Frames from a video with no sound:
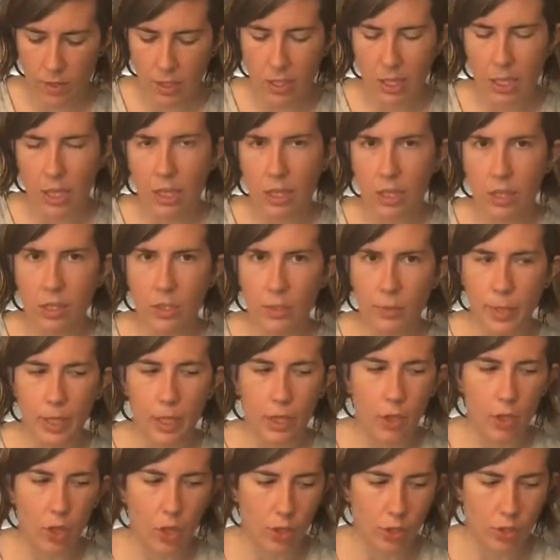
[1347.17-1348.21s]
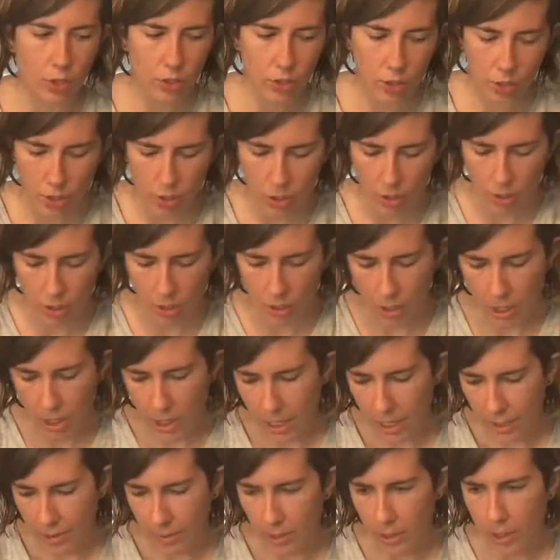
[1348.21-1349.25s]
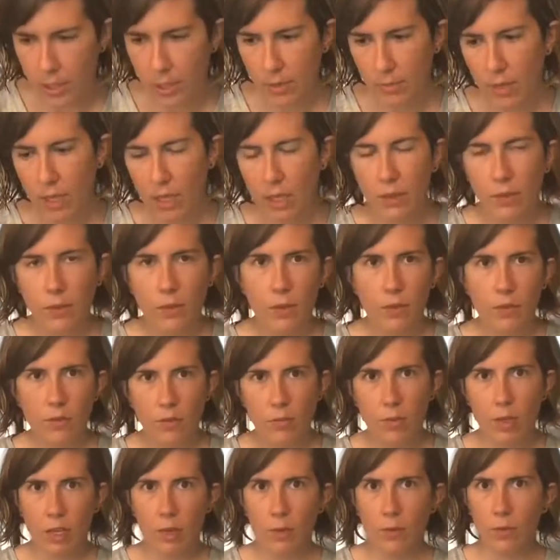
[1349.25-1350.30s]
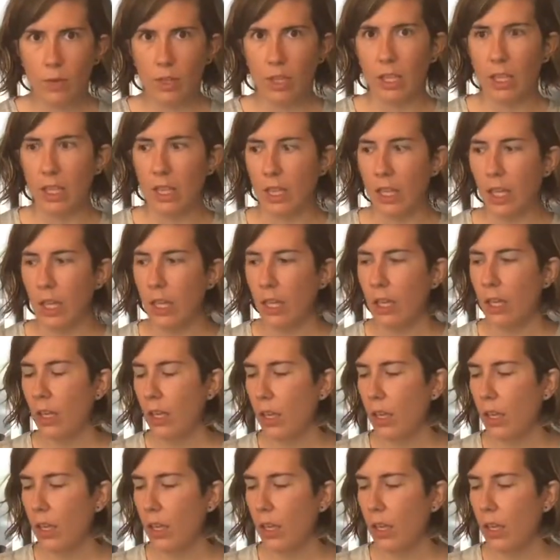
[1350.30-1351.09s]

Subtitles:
They take a little bit longer to cook, especially if you make them really thick.